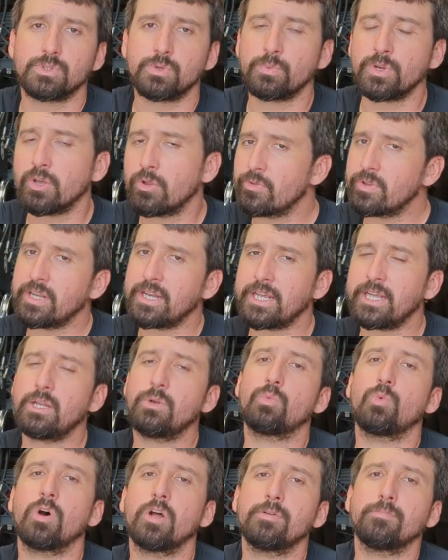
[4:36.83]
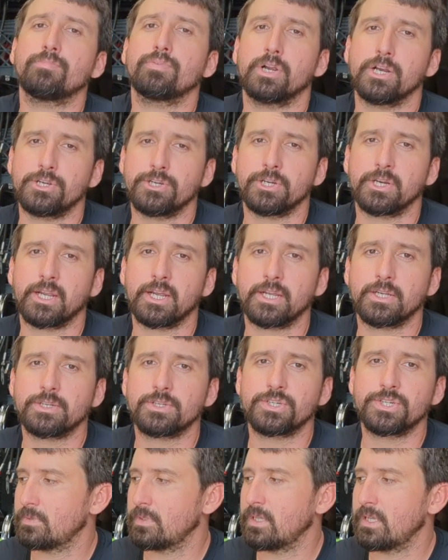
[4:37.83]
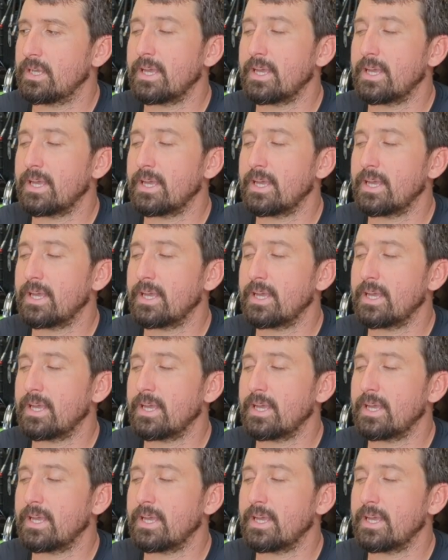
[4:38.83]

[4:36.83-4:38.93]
So we only need one pressure gauge.